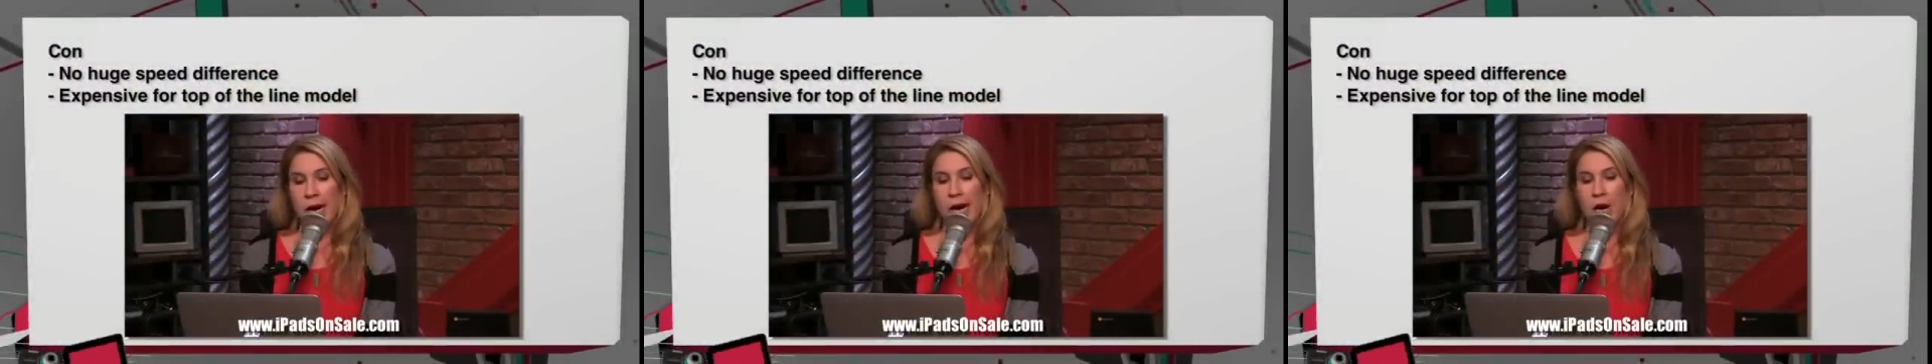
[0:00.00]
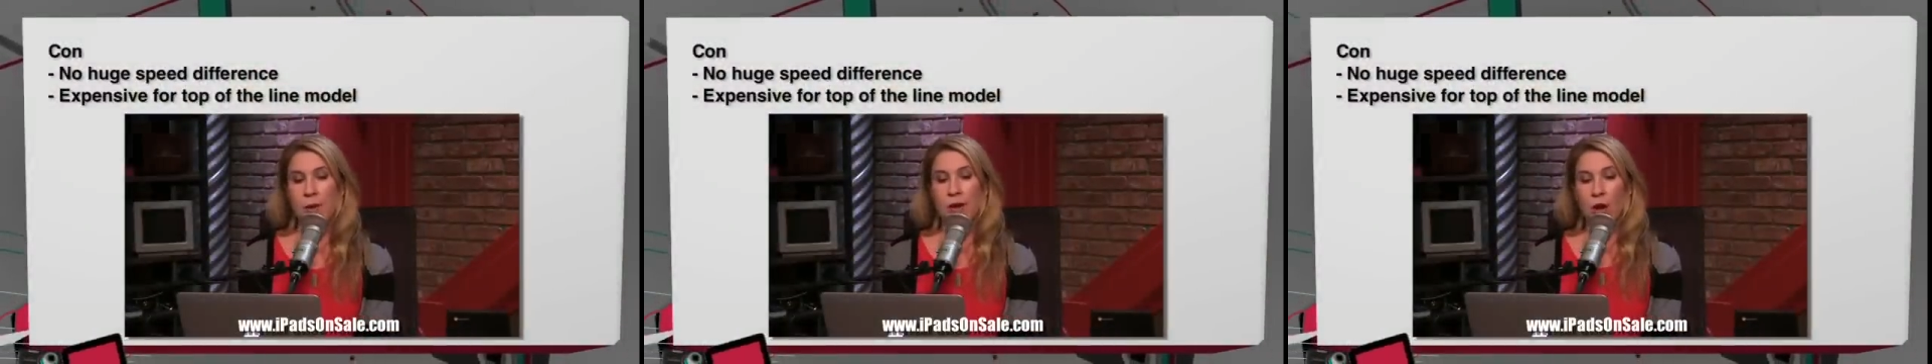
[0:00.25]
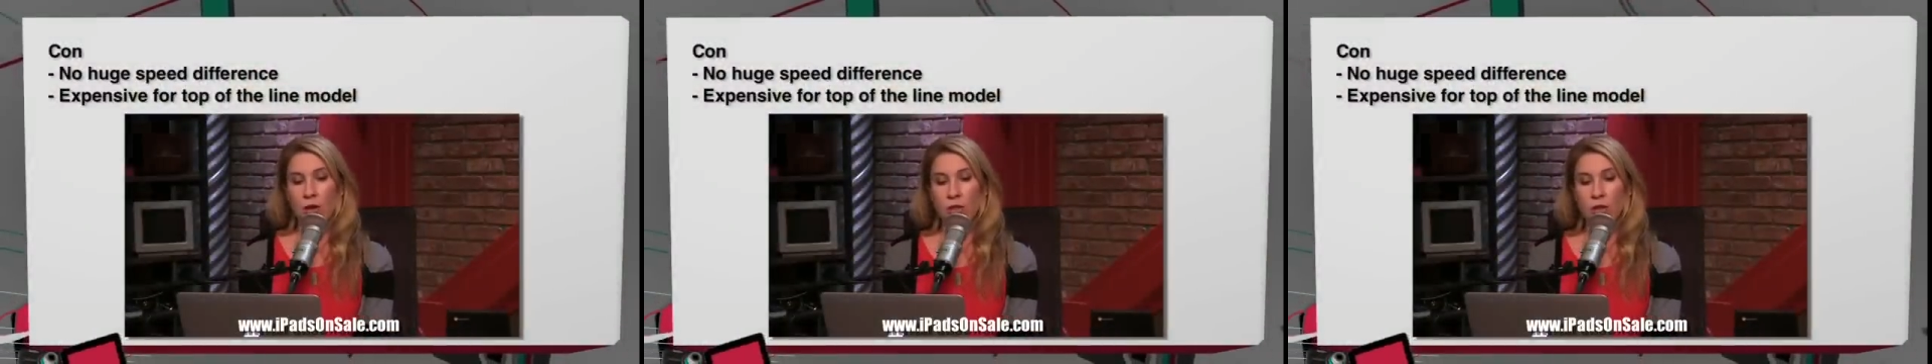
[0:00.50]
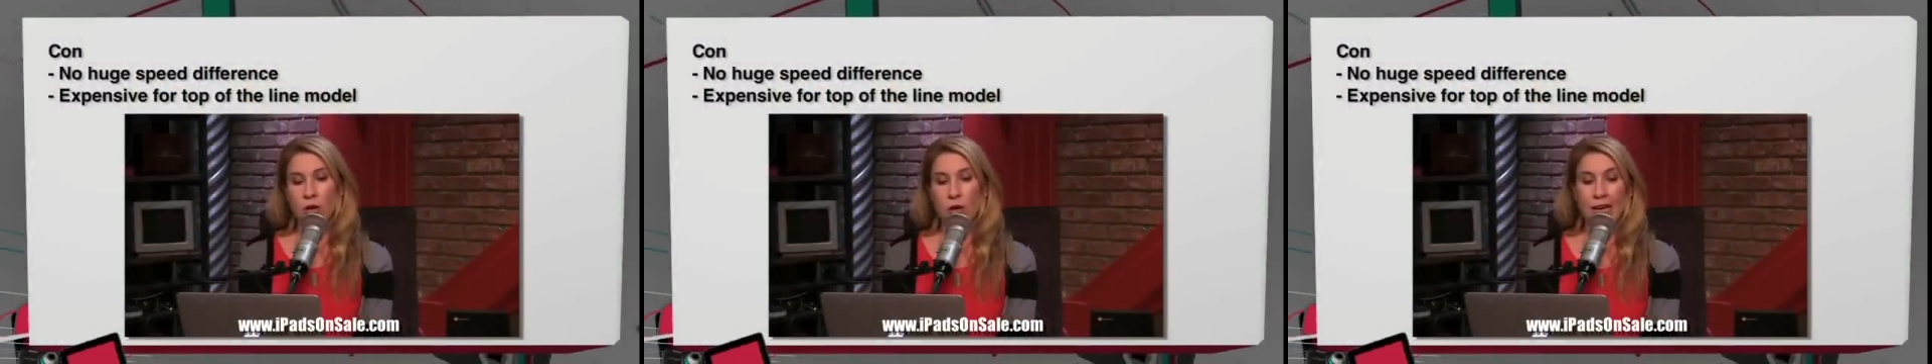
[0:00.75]
And
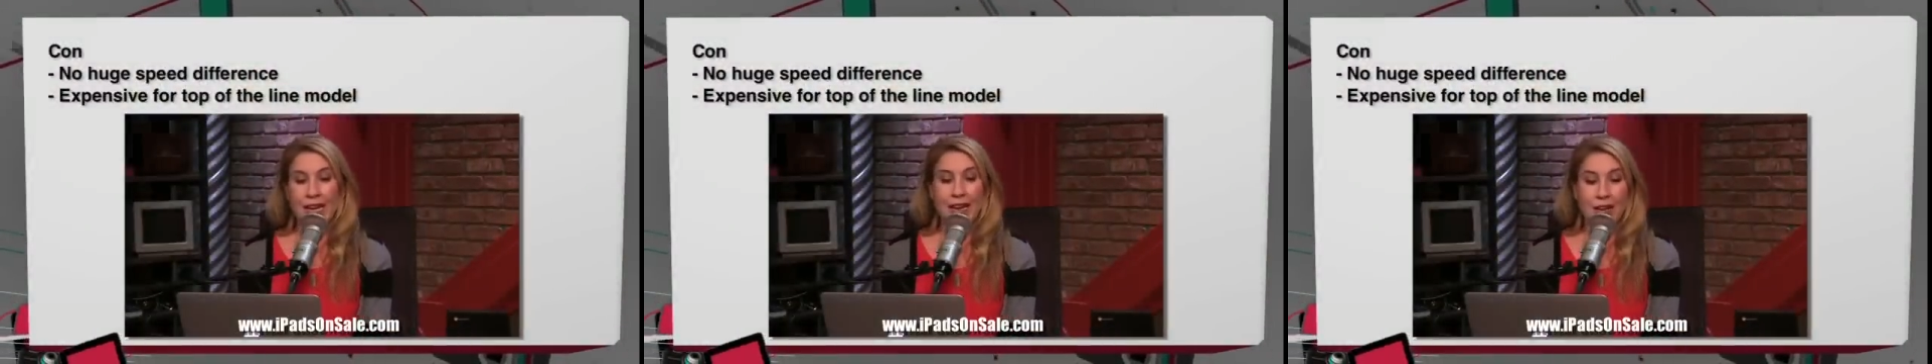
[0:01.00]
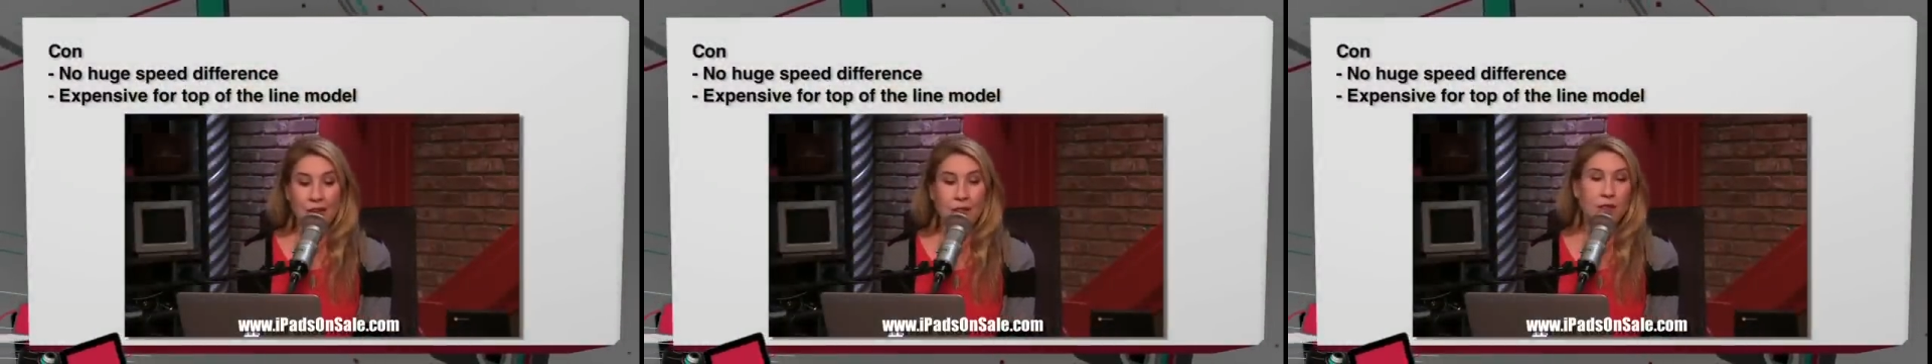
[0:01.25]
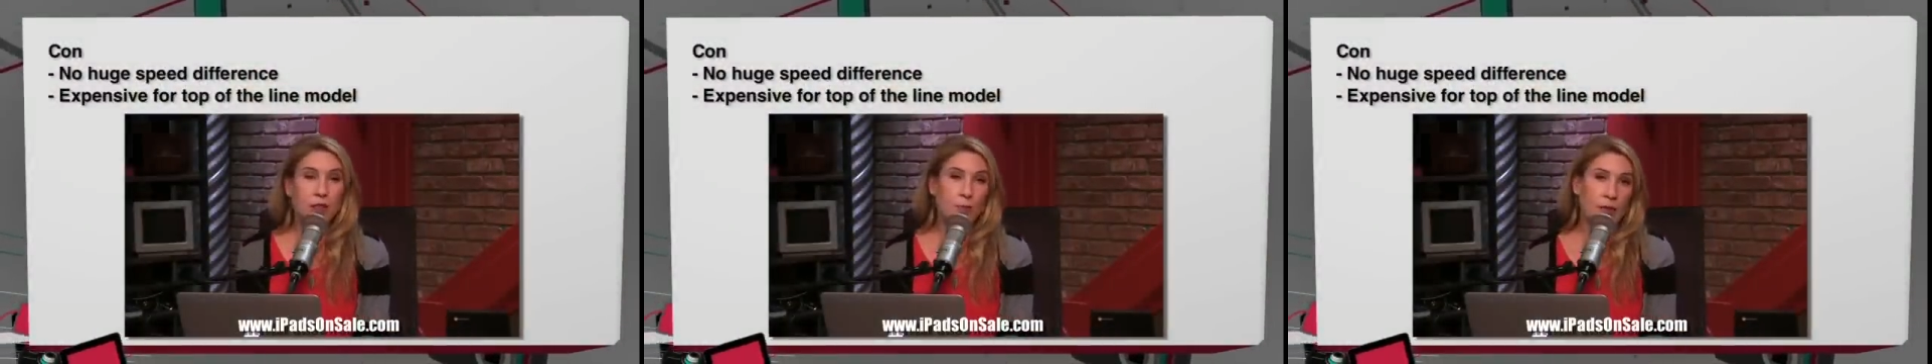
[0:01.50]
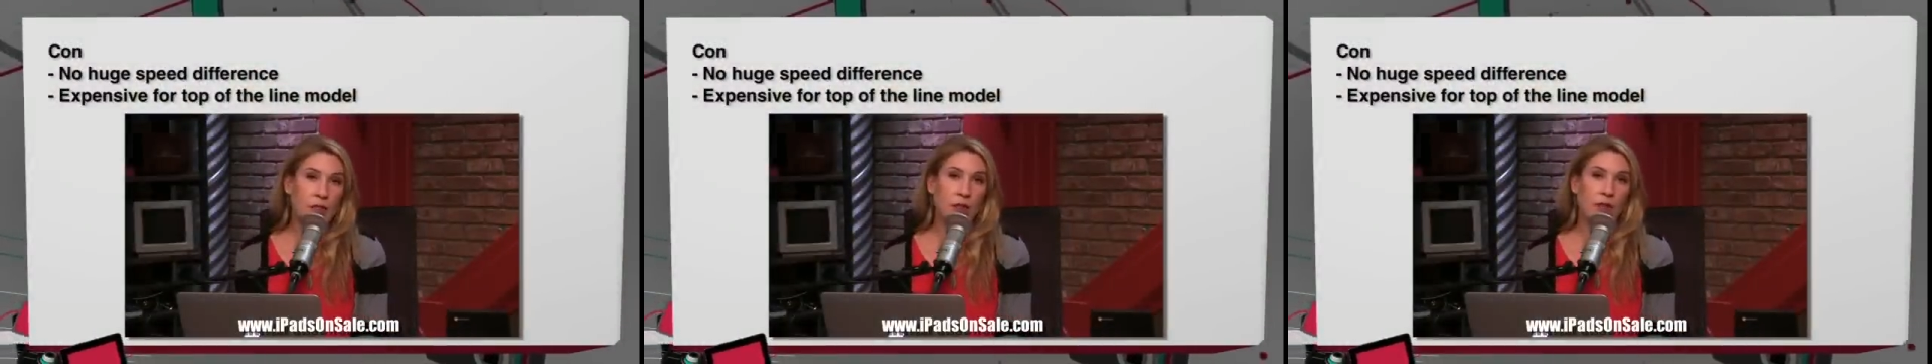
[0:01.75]
also, it is
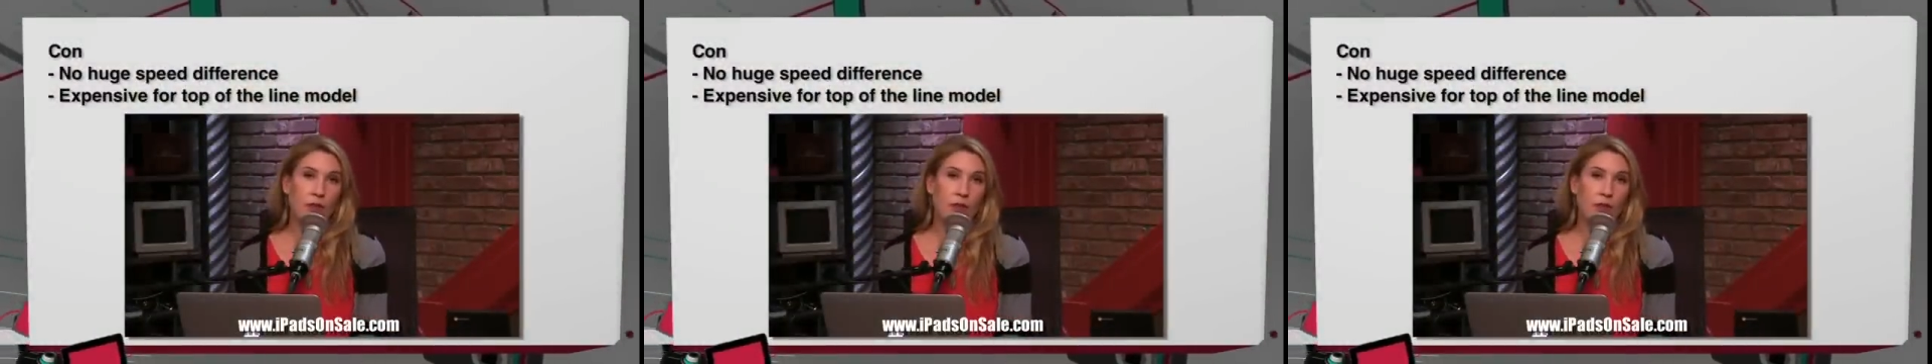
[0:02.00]
expensive